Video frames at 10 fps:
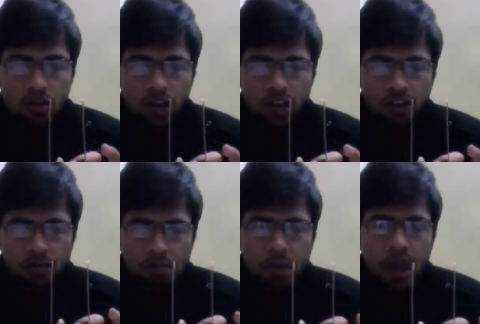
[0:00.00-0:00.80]

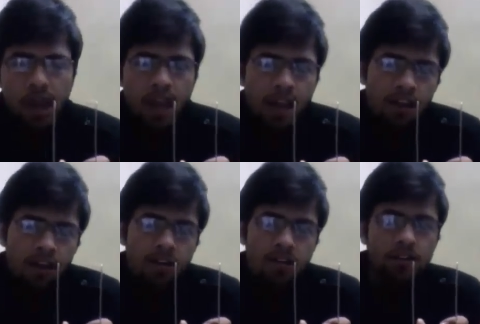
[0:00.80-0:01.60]

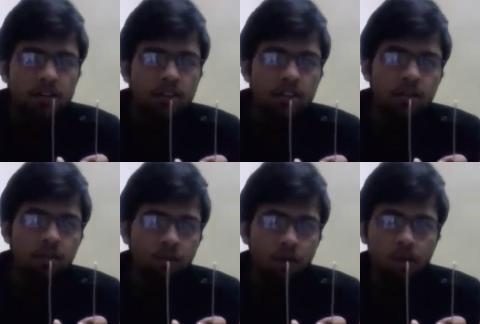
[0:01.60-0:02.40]
expand the
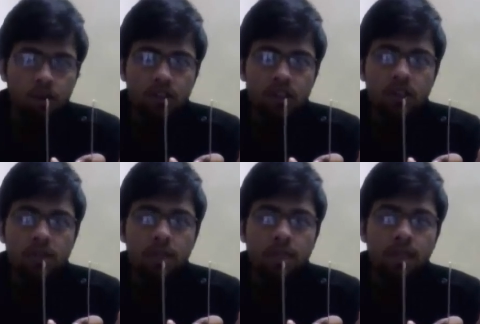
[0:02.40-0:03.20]
frogs
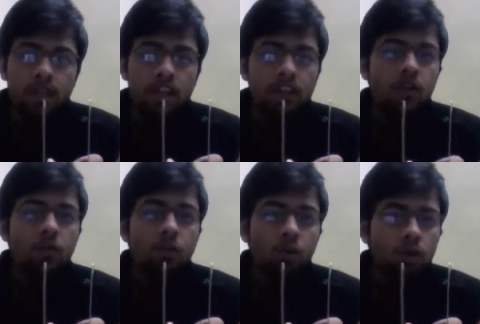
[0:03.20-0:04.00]
little
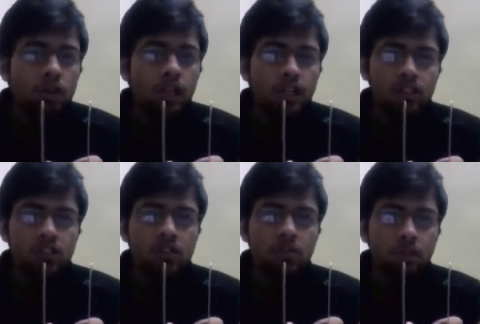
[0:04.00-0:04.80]
more than
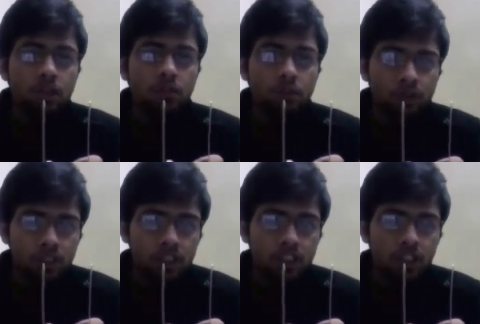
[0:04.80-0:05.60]
its mean
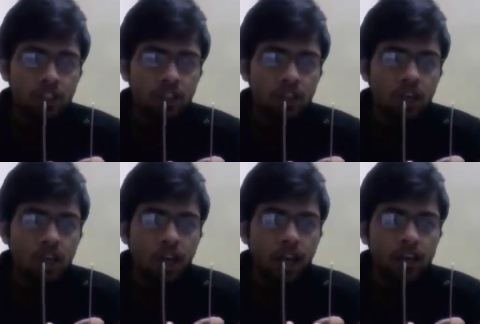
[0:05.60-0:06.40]
position
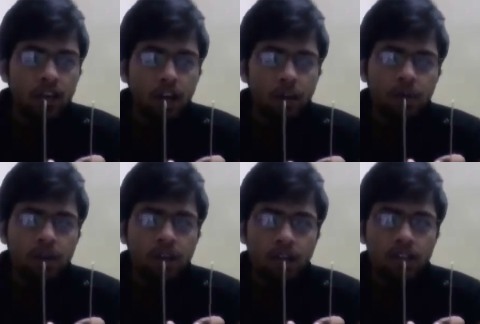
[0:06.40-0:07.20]
and after
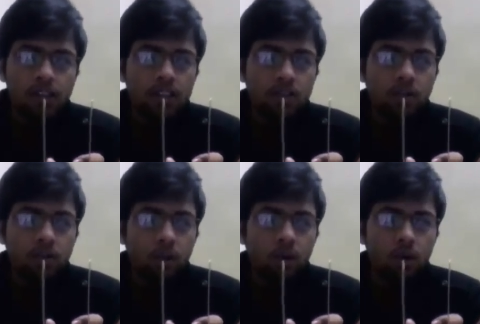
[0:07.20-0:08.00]
that this
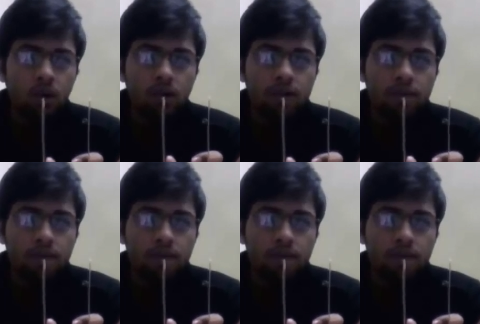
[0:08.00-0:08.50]
whole